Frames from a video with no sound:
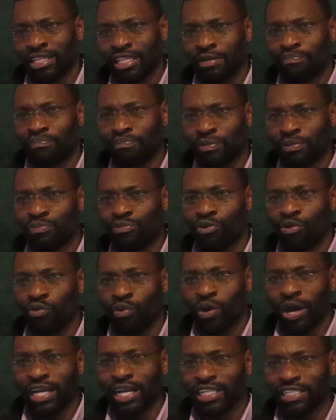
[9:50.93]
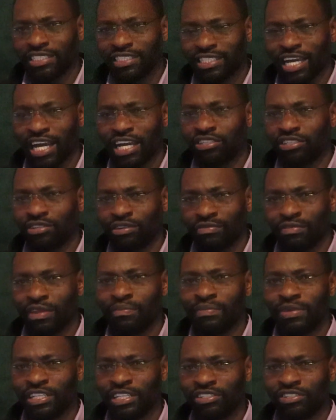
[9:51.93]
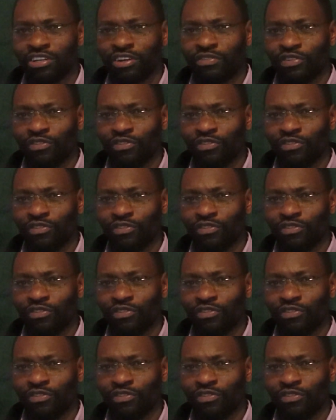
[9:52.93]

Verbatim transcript: the people who are in charge of the Ministry